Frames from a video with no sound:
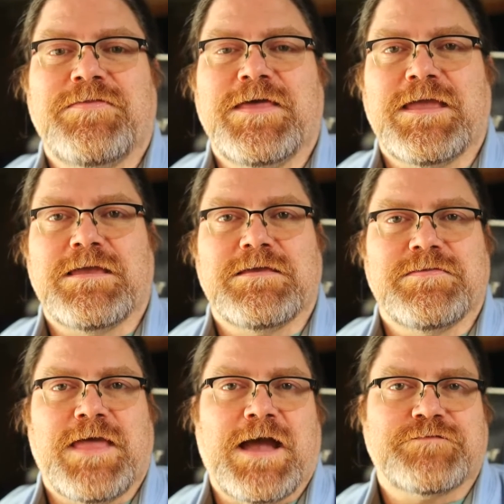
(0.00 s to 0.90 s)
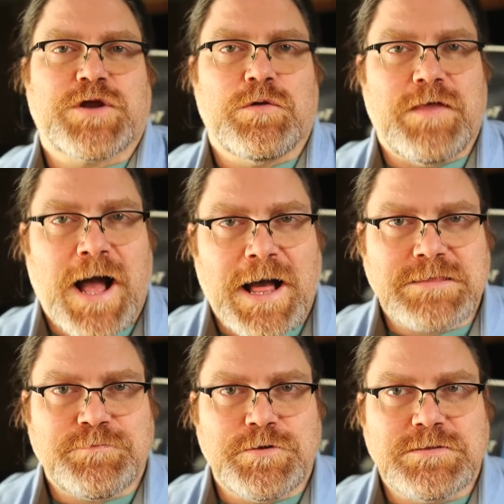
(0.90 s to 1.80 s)
They have to go to the
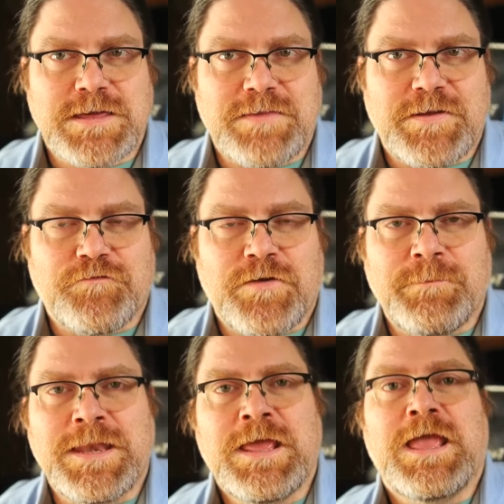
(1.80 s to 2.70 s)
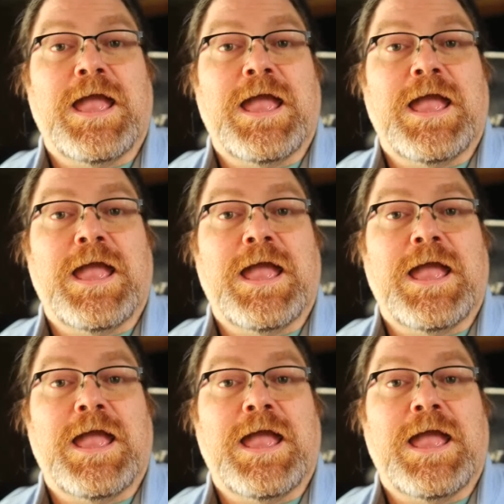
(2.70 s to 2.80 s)
hospital to get that treatment,